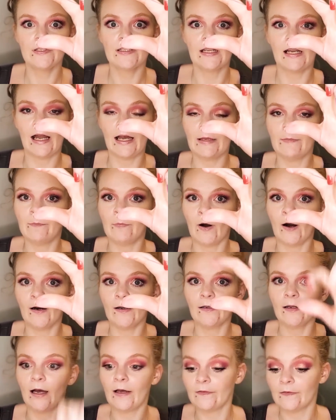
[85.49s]
that I had
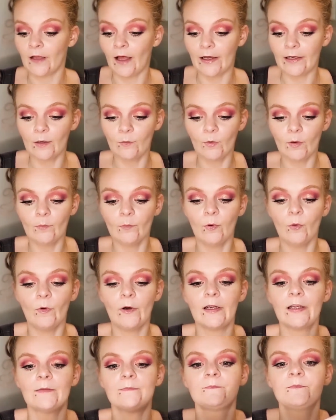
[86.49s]
bought online at one
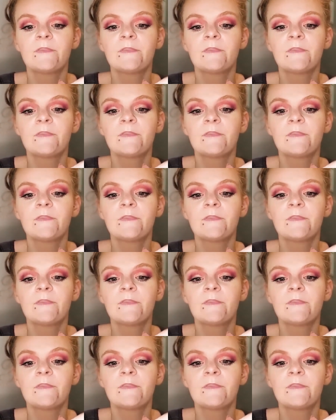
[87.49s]
point,